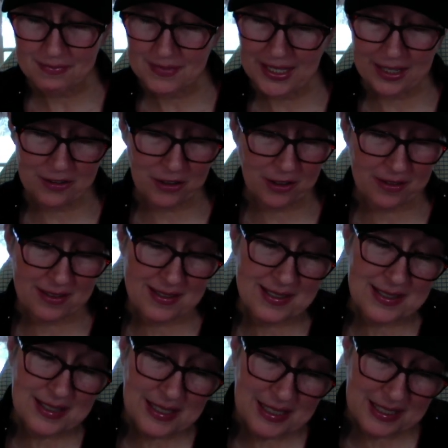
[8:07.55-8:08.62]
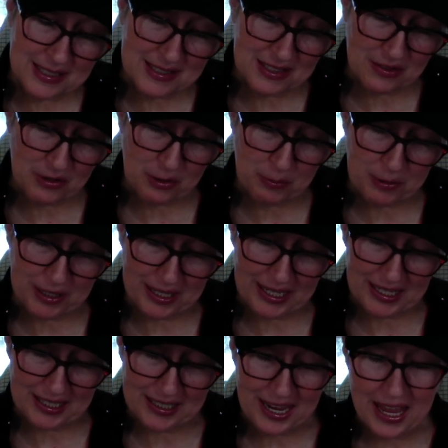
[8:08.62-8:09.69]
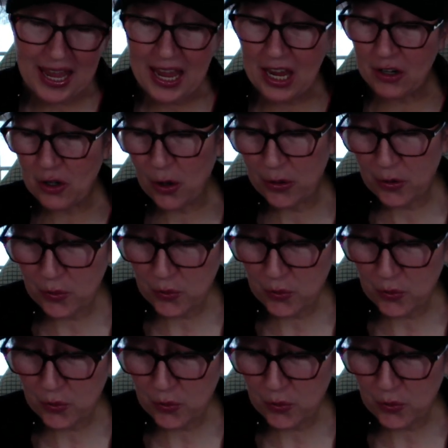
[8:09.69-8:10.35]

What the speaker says: and all the cities of the plain, and all the